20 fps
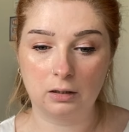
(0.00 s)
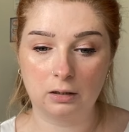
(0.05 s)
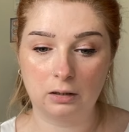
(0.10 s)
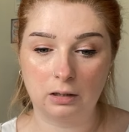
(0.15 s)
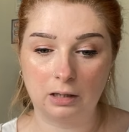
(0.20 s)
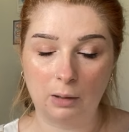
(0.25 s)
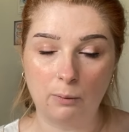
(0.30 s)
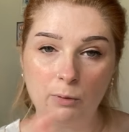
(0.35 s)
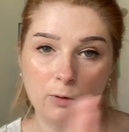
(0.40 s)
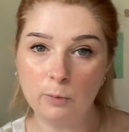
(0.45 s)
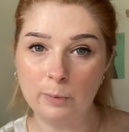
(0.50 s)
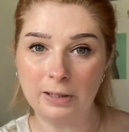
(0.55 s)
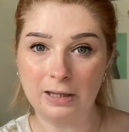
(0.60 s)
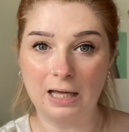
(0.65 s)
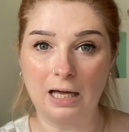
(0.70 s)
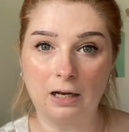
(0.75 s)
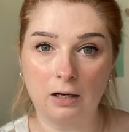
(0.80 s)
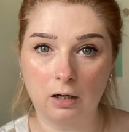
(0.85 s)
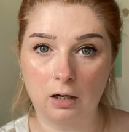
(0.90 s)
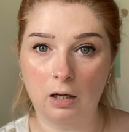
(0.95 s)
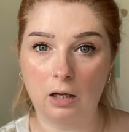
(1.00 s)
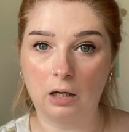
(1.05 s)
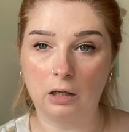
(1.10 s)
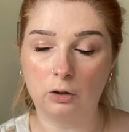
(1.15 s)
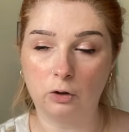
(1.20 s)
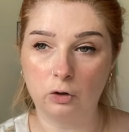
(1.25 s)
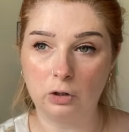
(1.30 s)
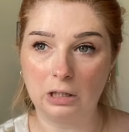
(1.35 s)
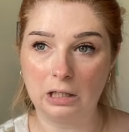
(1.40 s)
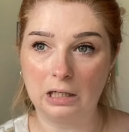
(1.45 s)
there will be then a
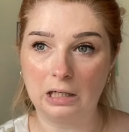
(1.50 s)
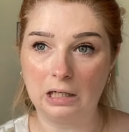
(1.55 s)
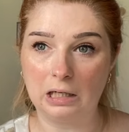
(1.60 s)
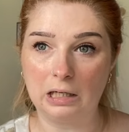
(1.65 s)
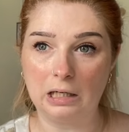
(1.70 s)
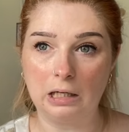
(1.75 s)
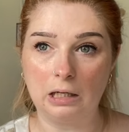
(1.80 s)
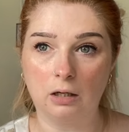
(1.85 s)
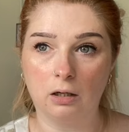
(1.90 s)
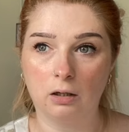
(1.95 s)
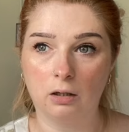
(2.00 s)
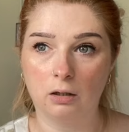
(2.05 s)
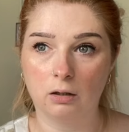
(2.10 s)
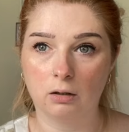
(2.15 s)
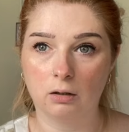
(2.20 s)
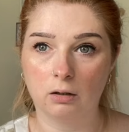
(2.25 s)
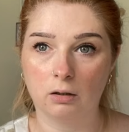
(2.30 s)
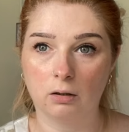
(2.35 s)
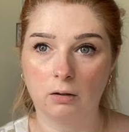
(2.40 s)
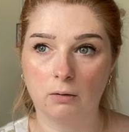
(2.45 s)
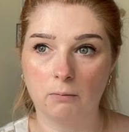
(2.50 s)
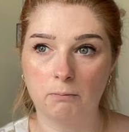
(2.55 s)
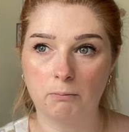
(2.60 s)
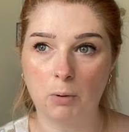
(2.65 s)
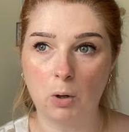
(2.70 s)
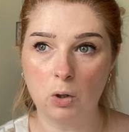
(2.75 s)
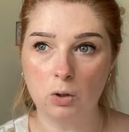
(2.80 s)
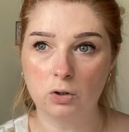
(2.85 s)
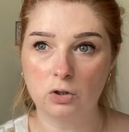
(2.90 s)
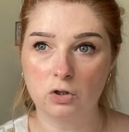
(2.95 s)
goodie
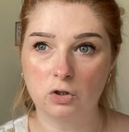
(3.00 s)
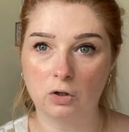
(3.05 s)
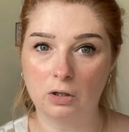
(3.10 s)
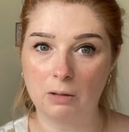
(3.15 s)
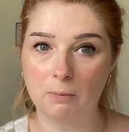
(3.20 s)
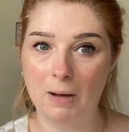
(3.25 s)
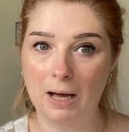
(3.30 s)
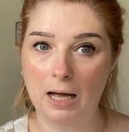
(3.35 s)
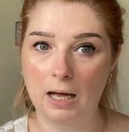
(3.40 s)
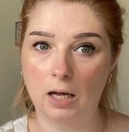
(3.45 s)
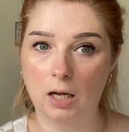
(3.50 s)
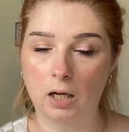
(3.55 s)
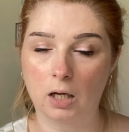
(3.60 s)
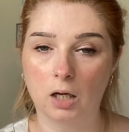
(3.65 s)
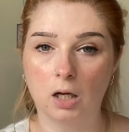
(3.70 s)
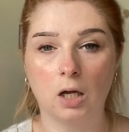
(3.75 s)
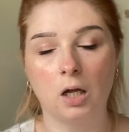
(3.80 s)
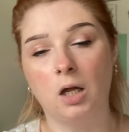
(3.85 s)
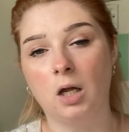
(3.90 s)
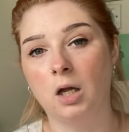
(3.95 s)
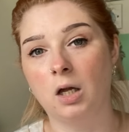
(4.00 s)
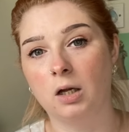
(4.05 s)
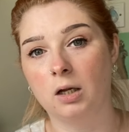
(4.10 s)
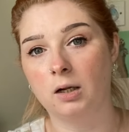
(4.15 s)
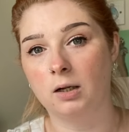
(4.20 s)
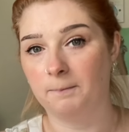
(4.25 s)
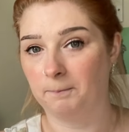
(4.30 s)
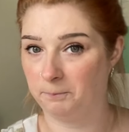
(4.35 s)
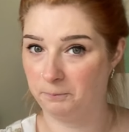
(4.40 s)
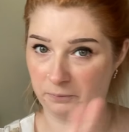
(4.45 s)
box, goodie bag
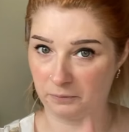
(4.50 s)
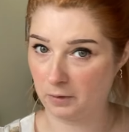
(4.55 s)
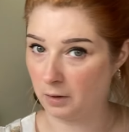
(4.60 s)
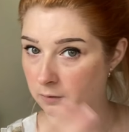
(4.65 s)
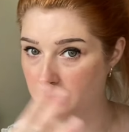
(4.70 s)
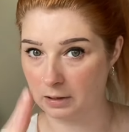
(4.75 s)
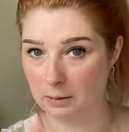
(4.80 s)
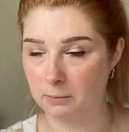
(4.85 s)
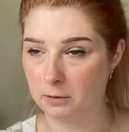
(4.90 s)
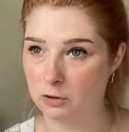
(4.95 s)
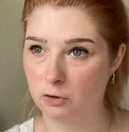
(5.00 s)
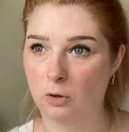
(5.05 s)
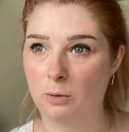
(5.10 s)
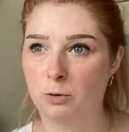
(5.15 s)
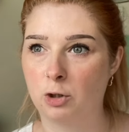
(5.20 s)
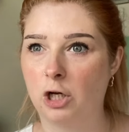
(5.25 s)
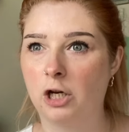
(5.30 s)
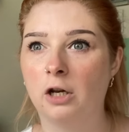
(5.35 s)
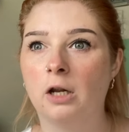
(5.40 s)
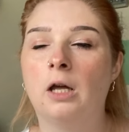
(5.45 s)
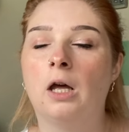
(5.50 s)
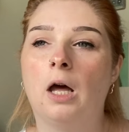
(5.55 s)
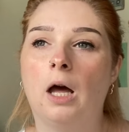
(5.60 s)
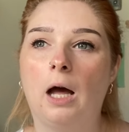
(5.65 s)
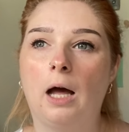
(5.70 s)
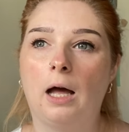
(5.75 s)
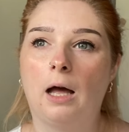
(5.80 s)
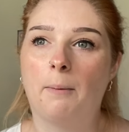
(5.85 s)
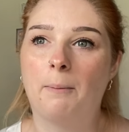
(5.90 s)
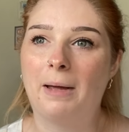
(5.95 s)
of some description
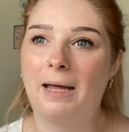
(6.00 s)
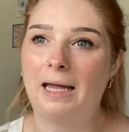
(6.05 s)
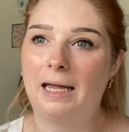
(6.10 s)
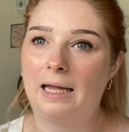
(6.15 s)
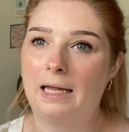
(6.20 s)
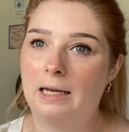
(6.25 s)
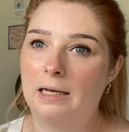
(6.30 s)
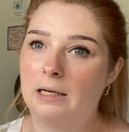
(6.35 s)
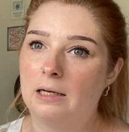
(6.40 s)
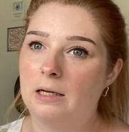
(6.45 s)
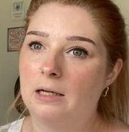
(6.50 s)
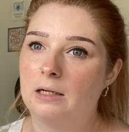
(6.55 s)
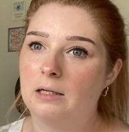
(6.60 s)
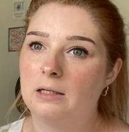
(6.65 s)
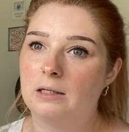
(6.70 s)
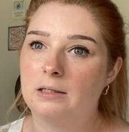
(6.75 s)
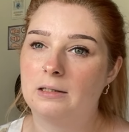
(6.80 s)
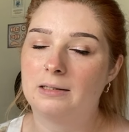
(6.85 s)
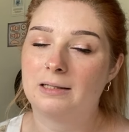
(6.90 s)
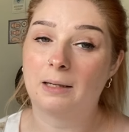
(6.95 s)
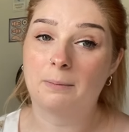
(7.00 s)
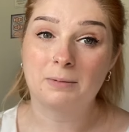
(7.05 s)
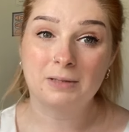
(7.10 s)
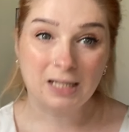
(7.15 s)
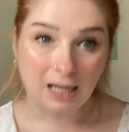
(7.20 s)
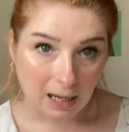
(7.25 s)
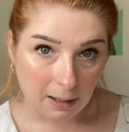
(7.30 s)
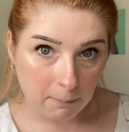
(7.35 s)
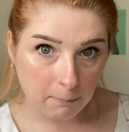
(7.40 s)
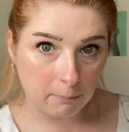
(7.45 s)
um, in
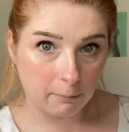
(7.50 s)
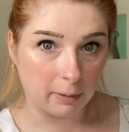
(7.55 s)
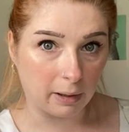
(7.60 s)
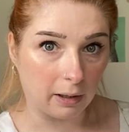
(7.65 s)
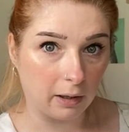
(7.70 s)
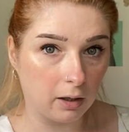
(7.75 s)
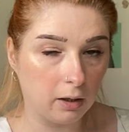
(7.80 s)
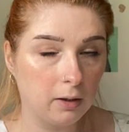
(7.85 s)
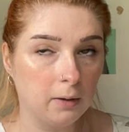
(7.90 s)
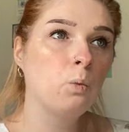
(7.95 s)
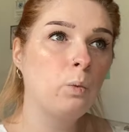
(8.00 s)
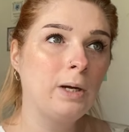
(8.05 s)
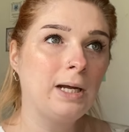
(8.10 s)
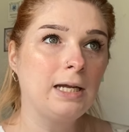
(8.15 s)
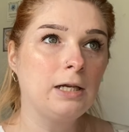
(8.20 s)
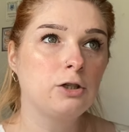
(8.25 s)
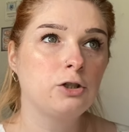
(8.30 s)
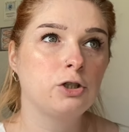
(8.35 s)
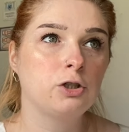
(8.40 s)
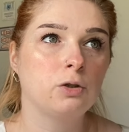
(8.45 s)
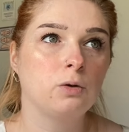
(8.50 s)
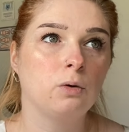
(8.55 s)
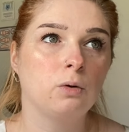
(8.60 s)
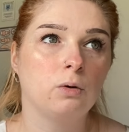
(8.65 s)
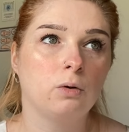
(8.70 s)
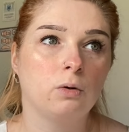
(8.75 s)
September, which